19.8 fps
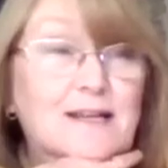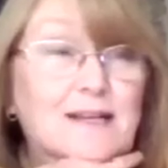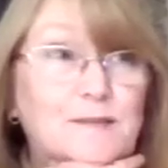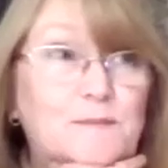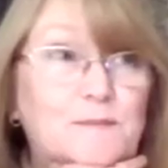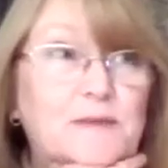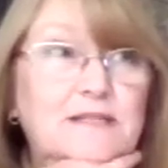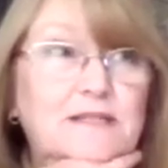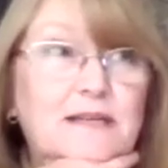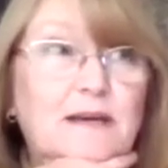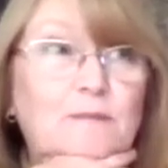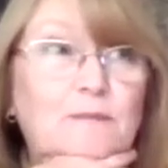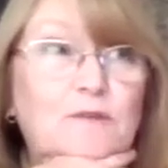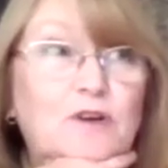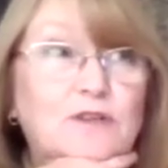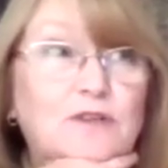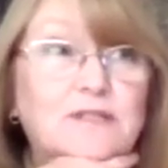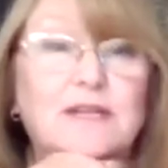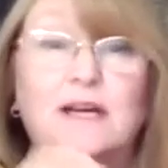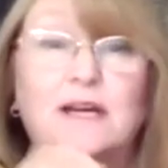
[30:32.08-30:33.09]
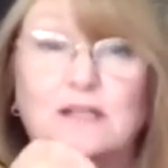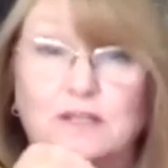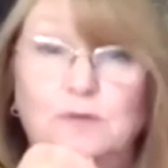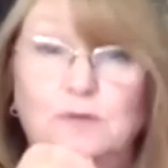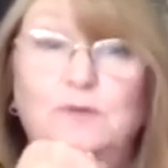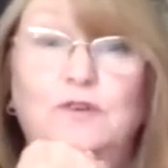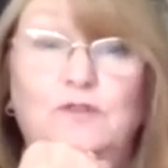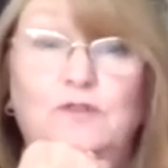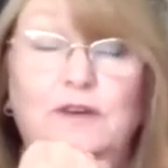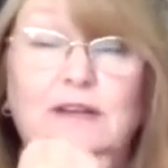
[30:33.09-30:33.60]
been time lost i
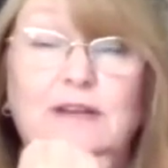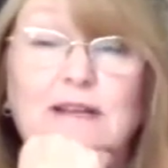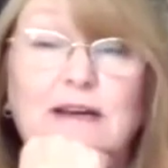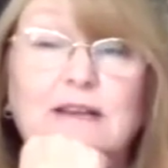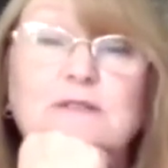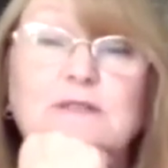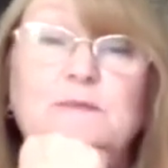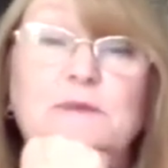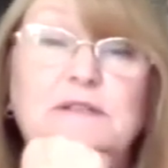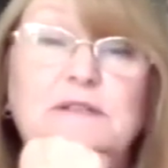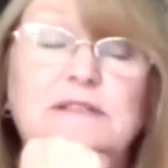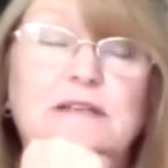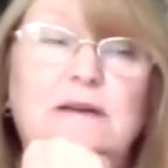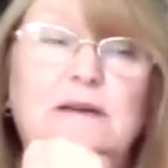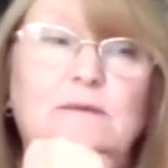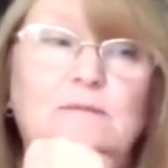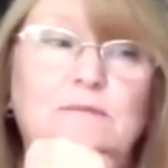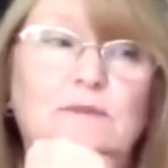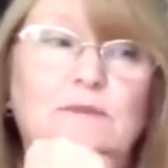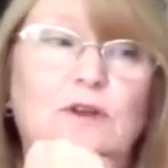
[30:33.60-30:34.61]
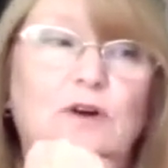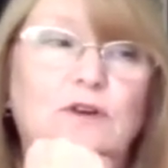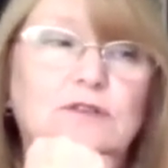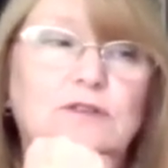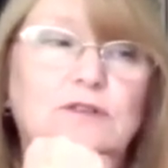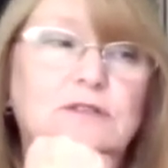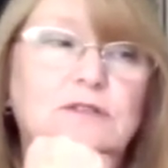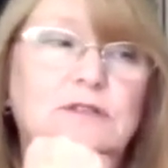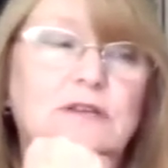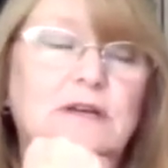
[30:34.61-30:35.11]
do agree there has been time
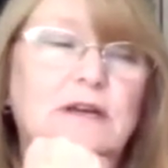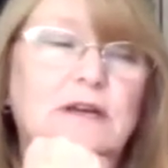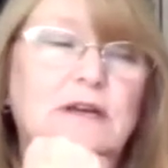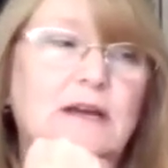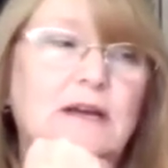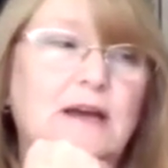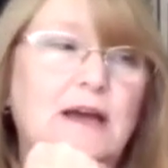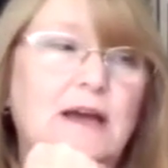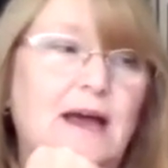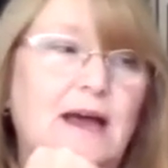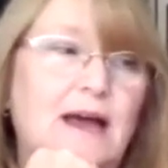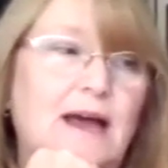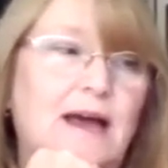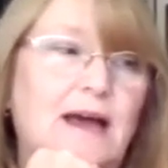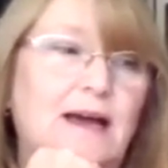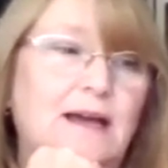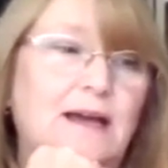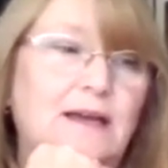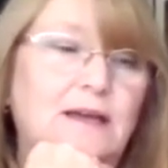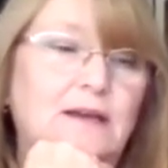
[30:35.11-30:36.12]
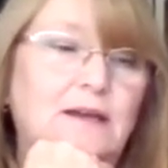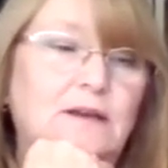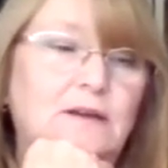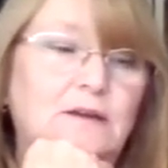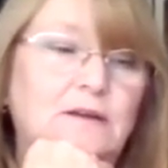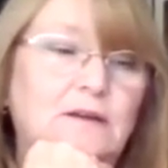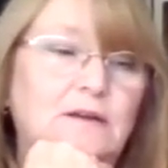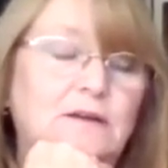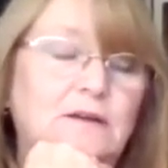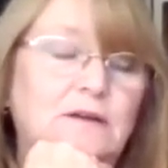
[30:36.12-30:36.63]
lost i
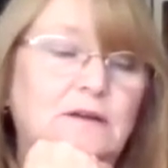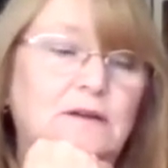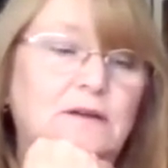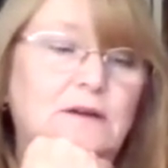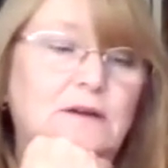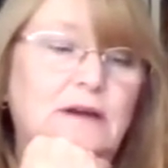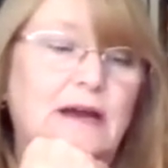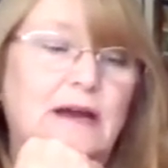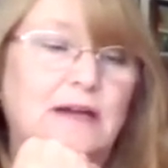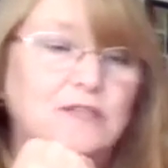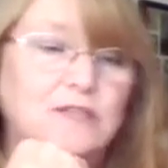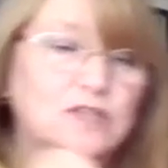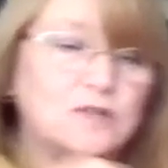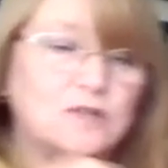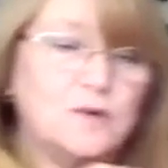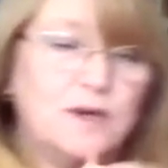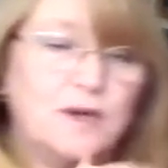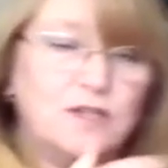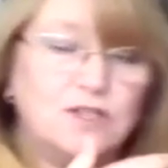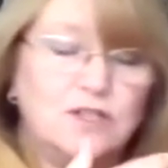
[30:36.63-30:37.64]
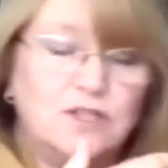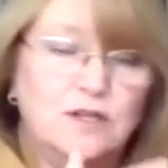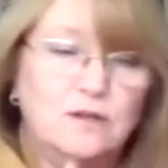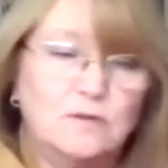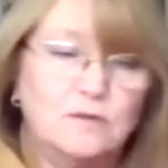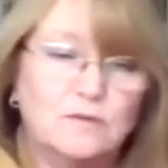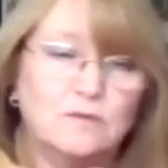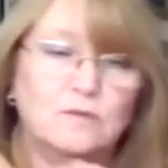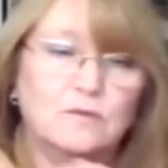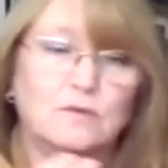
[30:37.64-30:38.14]
i just
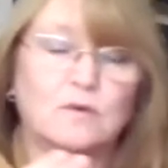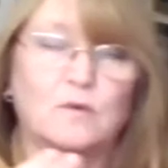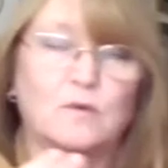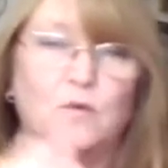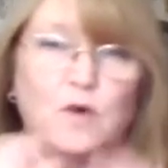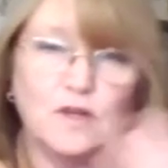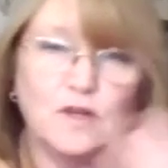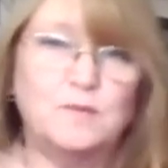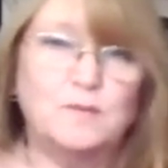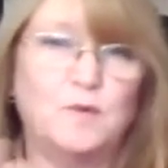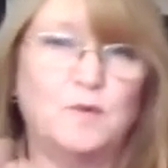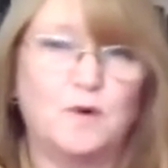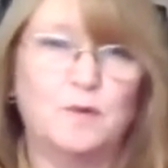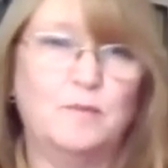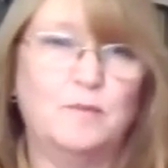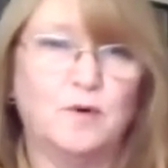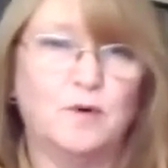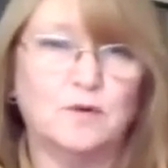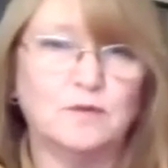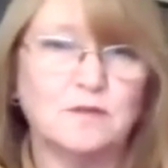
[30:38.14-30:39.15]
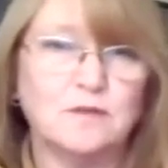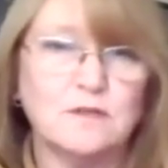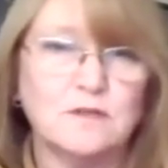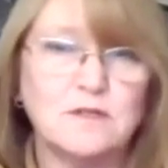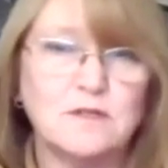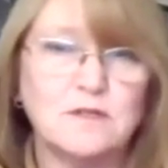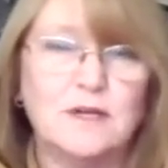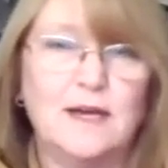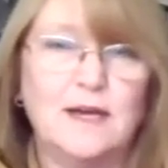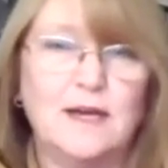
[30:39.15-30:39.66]
question what's more
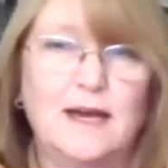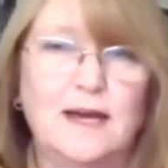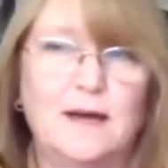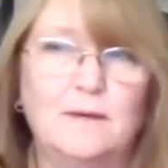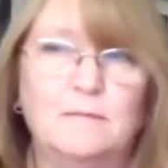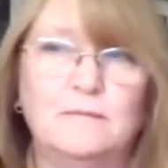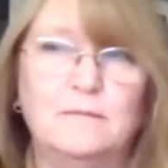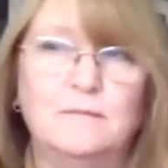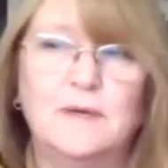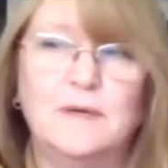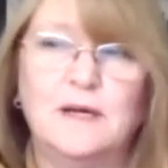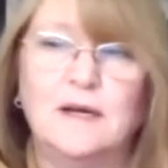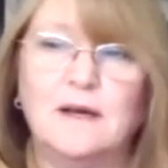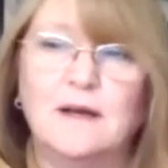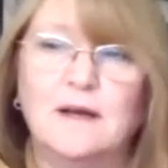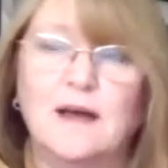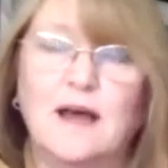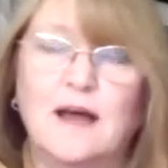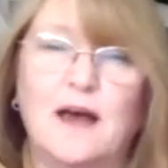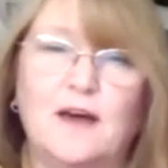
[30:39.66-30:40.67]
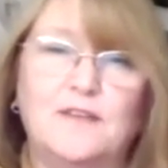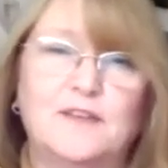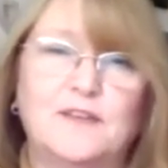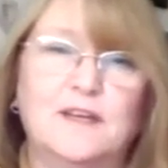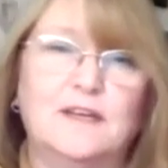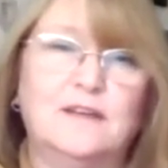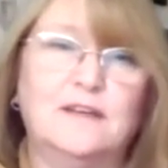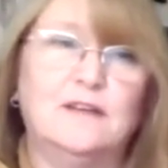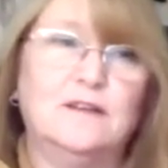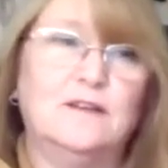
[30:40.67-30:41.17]
important um, i
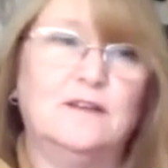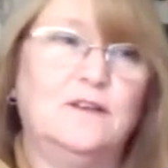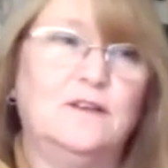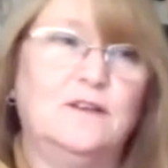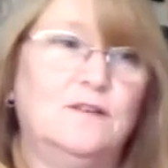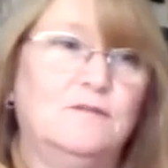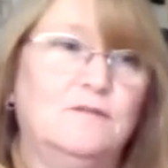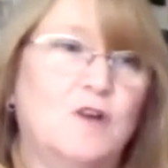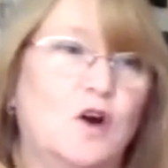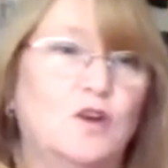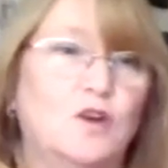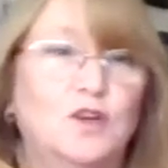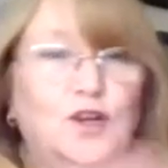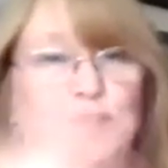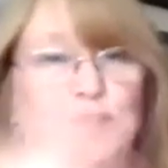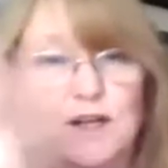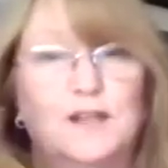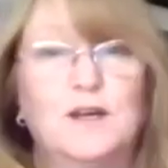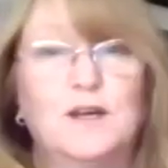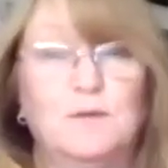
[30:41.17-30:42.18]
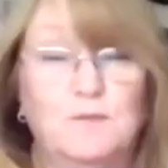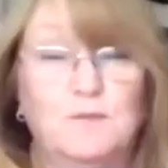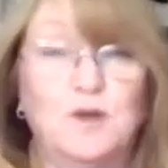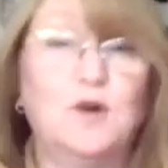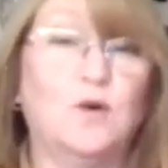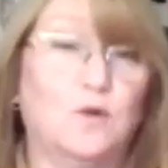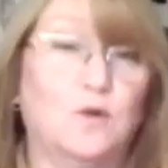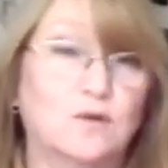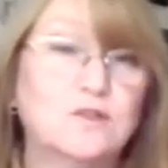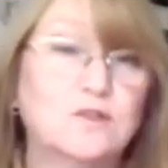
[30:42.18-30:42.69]
think our learning can be
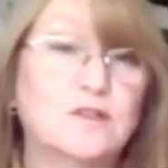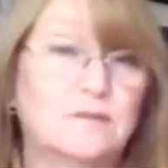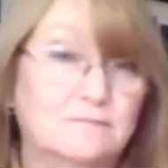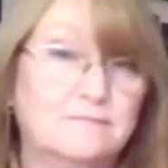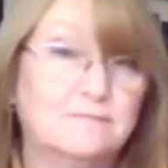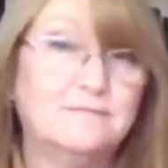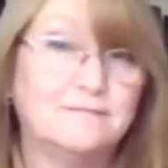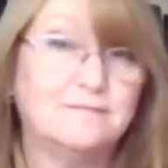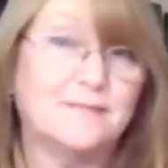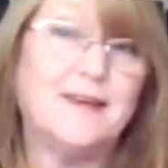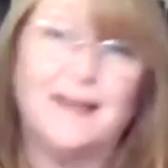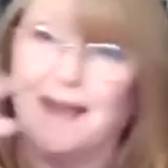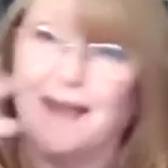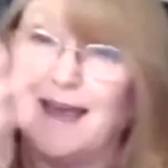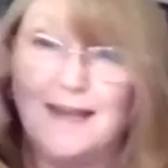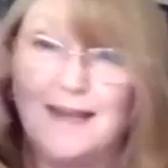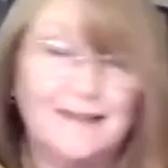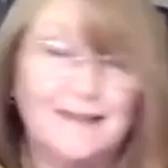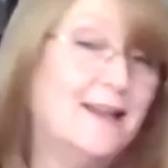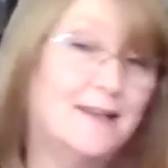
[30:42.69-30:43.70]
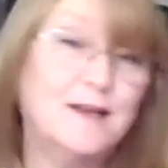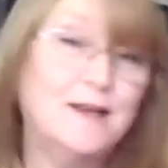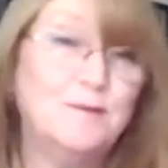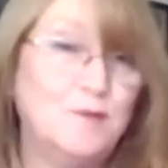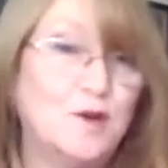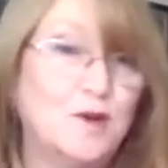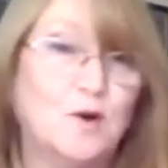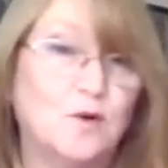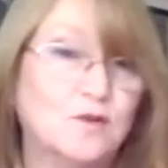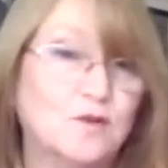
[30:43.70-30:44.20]
caught it, it can
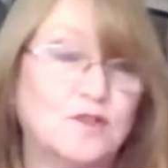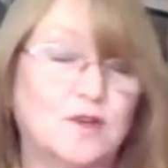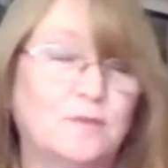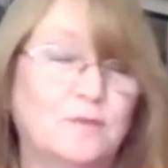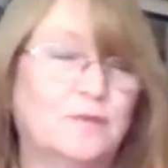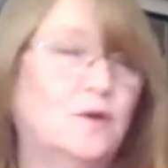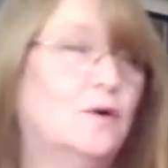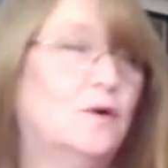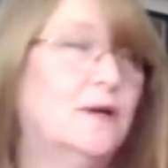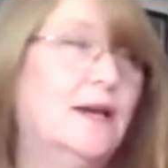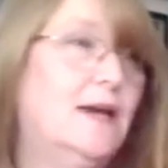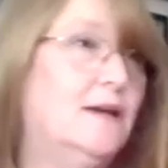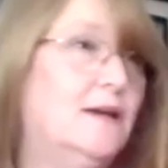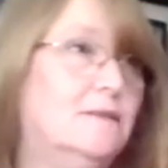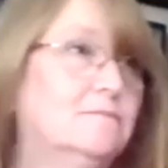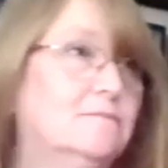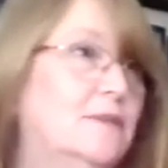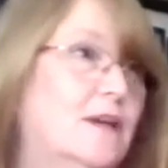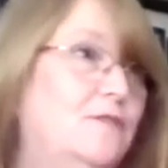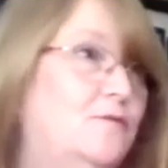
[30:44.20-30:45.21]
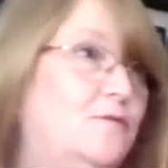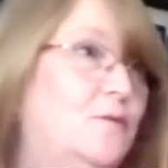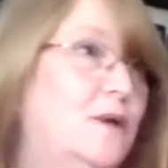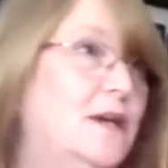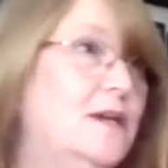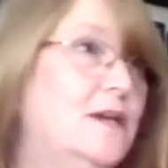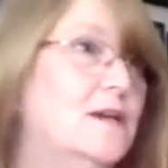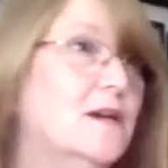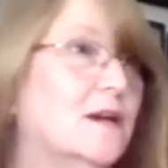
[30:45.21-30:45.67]
be caught up okay if we